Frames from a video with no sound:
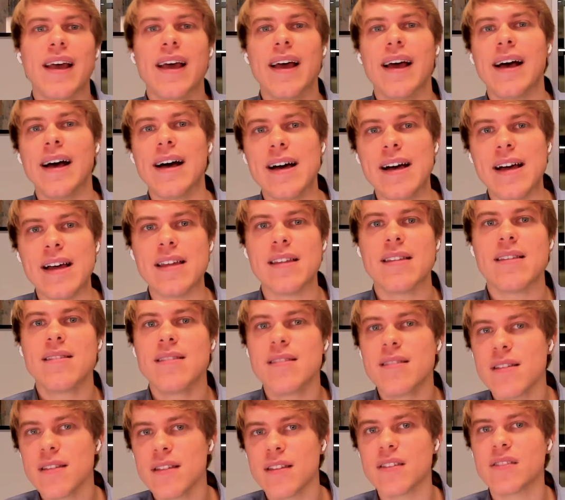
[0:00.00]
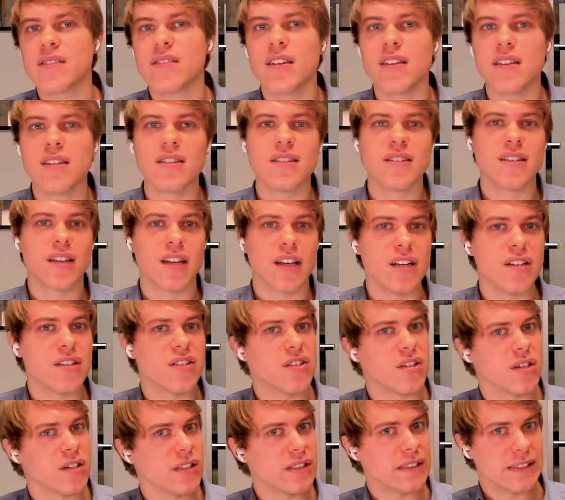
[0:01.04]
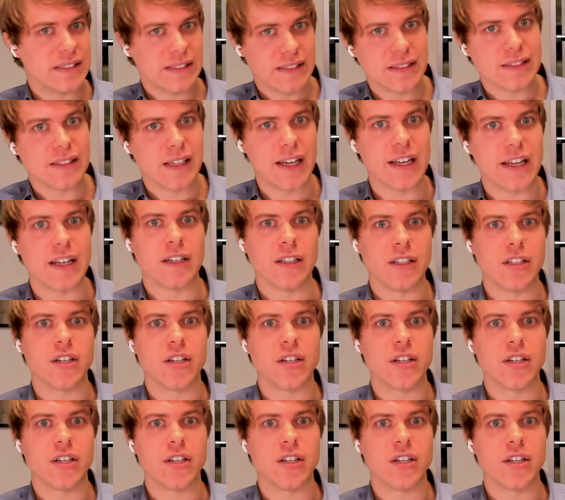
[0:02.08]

Uh, this is a concern later.